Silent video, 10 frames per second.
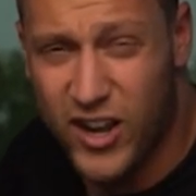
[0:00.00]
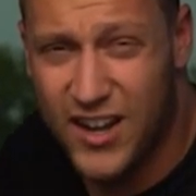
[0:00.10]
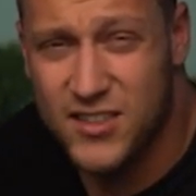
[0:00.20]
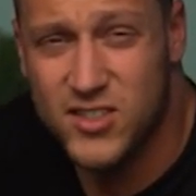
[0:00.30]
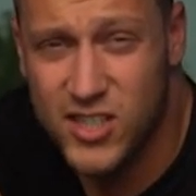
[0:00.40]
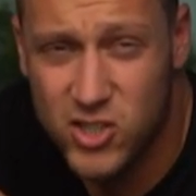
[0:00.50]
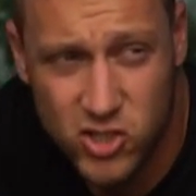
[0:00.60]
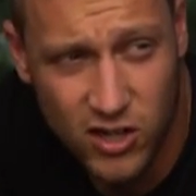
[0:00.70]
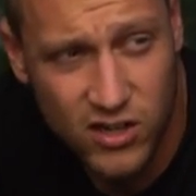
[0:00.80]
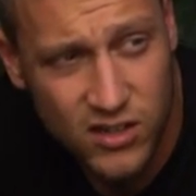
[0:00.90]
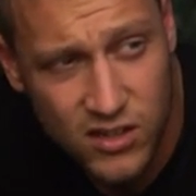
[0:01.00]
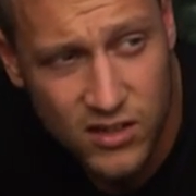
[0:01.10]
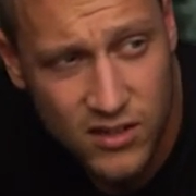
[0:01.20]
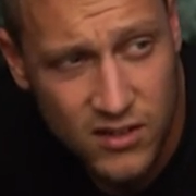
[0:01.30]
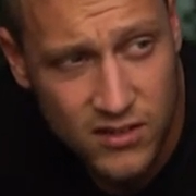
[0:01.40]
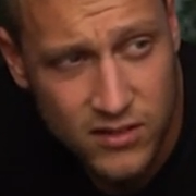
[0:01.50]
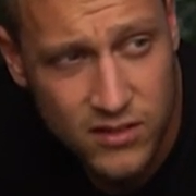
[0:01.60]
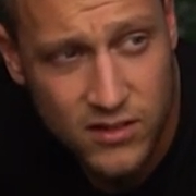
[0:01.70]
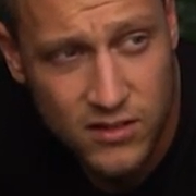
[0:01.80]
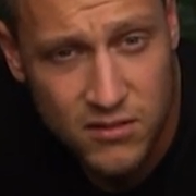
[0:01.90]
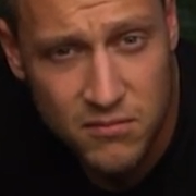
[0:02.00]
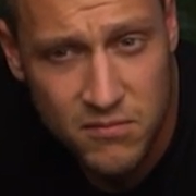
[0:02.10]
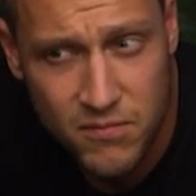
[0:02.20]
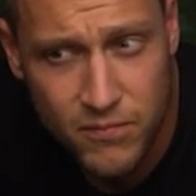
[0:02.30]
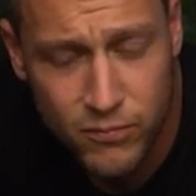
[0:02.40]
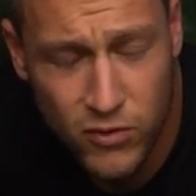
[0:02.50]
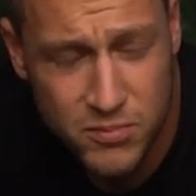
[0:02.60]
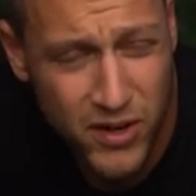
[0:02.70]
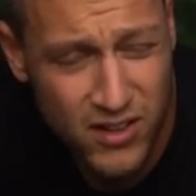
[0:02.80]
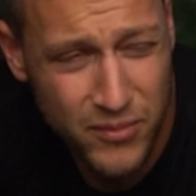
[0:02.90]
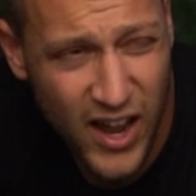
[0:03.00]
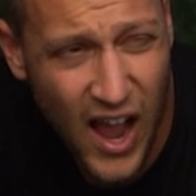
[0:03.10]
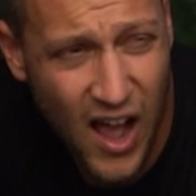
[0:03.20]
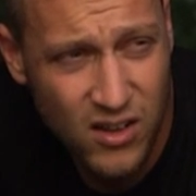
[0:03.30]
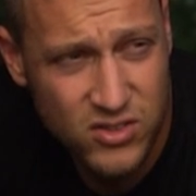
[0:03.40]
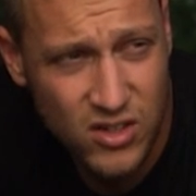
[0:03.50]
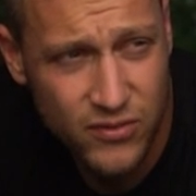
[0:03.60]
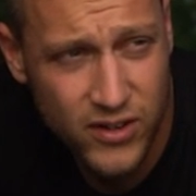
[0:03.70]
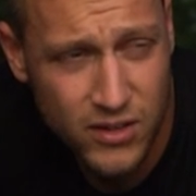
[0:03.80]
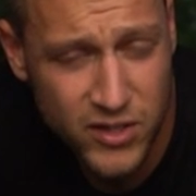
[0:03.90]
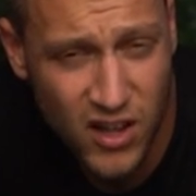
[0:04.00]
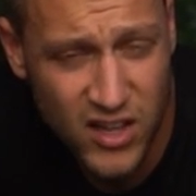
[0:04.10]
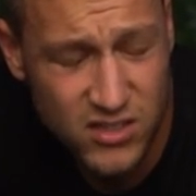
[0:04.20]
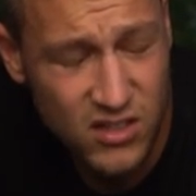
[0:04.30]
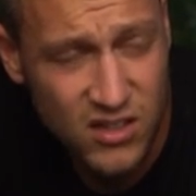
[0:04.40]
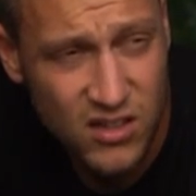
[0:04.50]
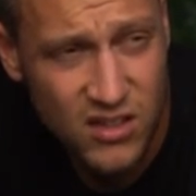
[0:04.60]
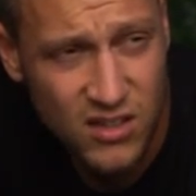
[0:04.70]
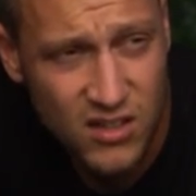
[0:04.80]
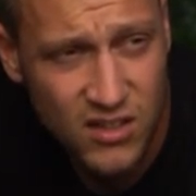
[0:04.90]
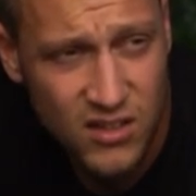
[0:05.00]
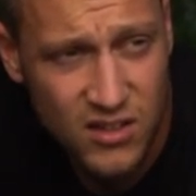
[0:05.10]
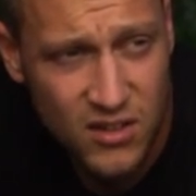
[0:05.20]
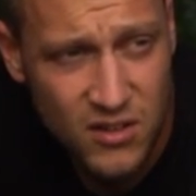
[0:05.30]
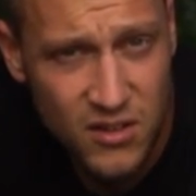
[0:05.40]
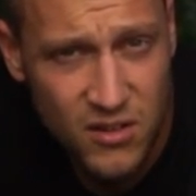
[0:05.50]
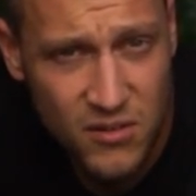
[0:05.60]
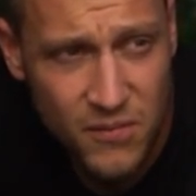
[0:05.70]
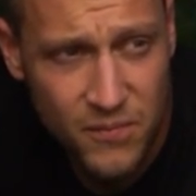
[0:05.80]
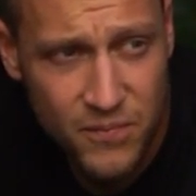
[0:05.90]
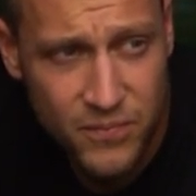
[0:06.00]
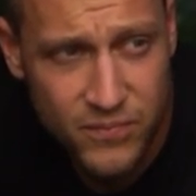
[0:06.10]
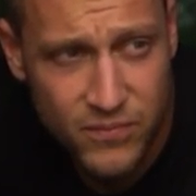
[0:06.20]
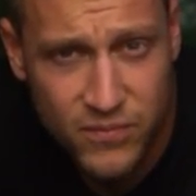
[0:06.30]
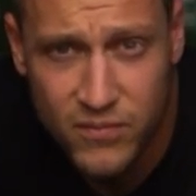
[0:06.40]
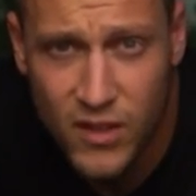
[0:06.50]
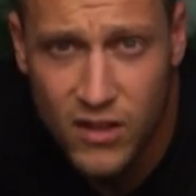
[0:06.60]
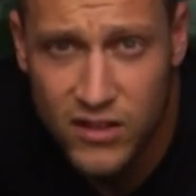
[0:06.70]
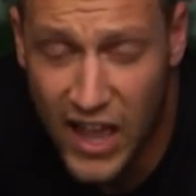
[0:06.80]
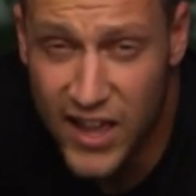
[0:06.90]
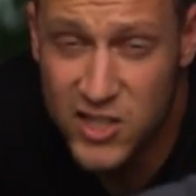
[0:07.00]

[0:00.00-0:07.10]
and I got this t-shirt. And you sleep in it? Well, it's bigger than my house, so I figured it'd be nicer. Okay. Let's go on to the next. Yeah,